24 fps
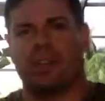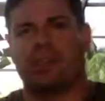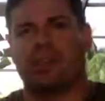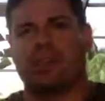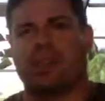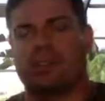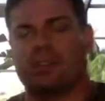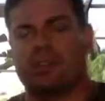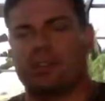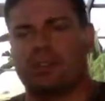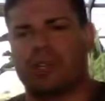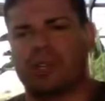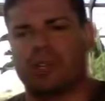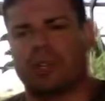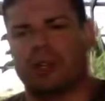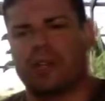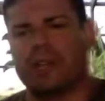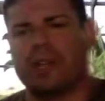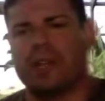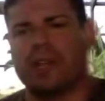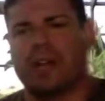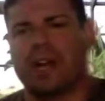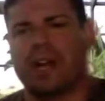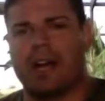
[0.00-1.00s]
realtor,
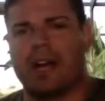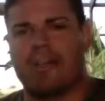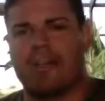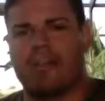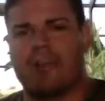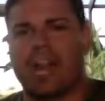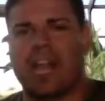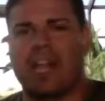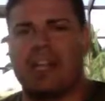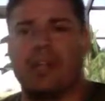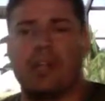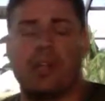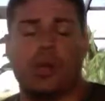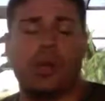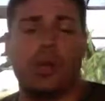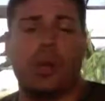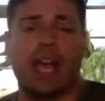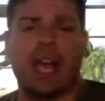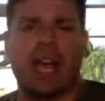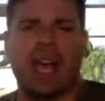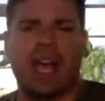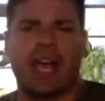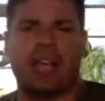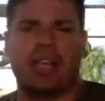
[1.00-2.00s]
Brad
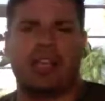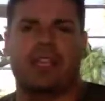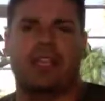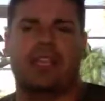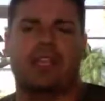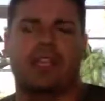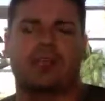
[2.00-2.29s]
Dohack.